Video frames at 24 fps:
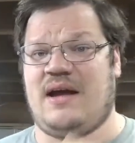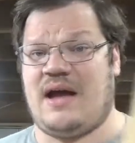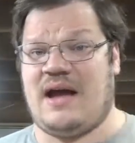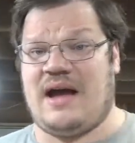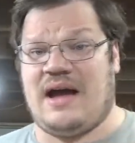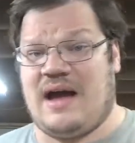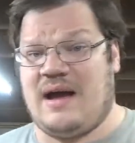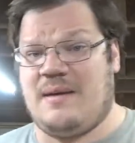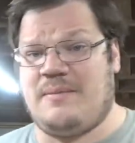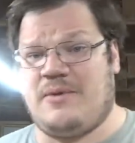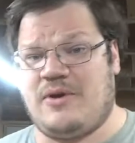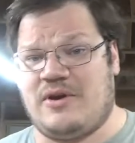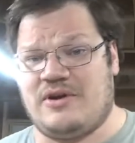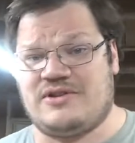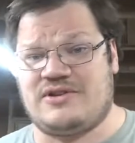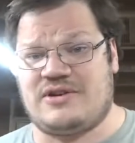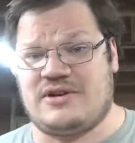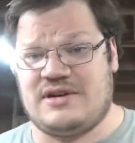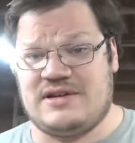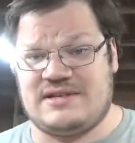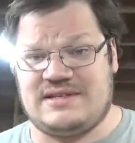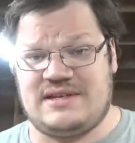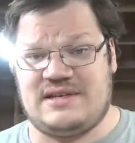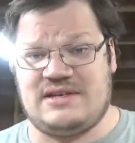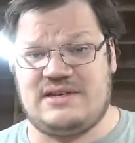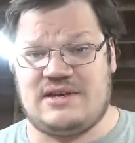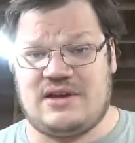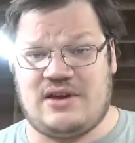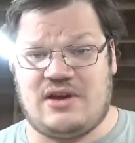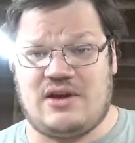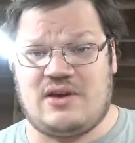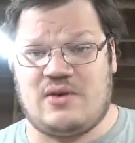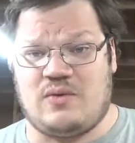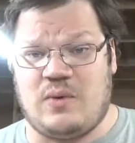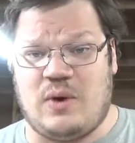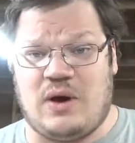I'm going to turn this into a
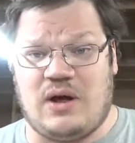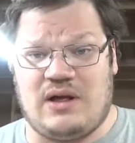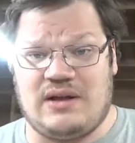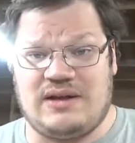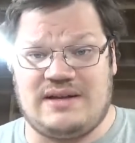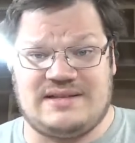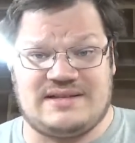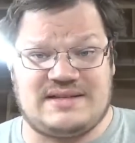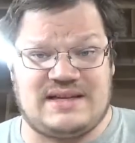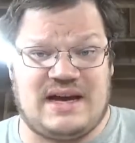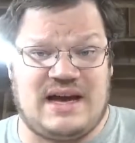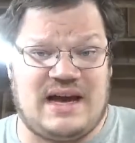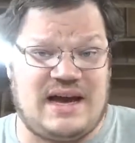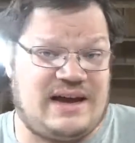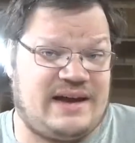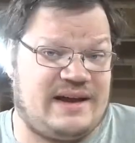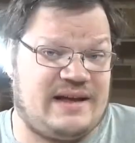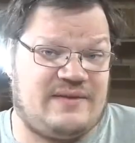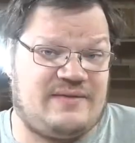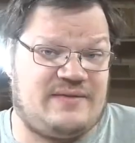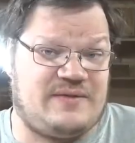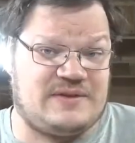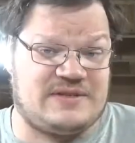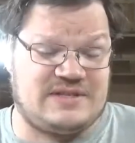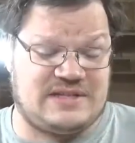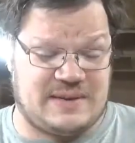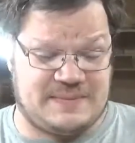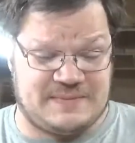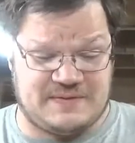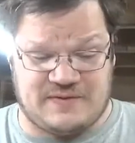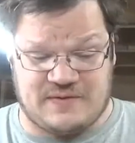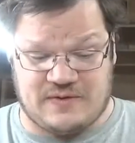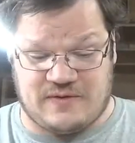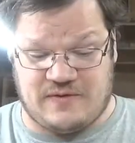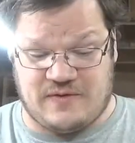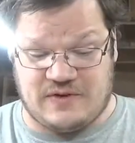good quality sign at footsteps
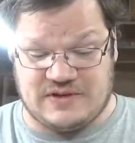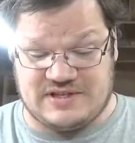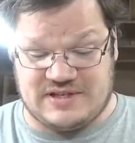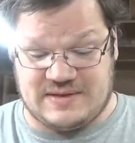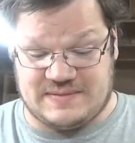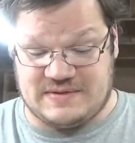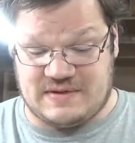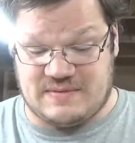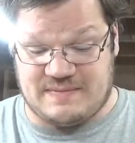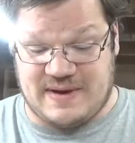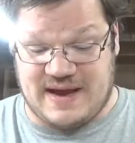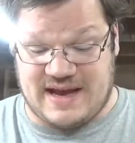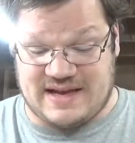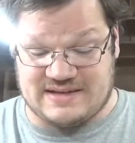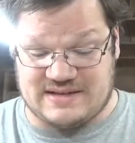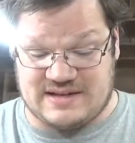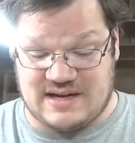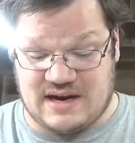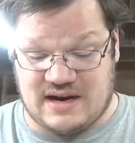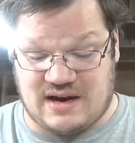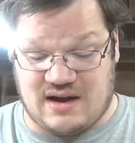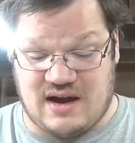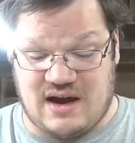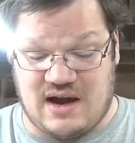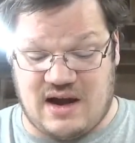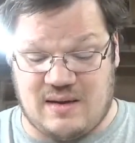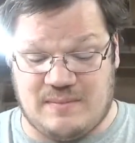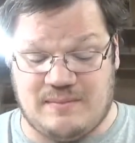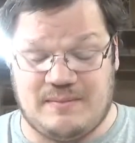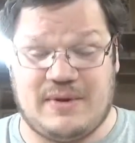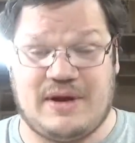for footstepsandpass.com,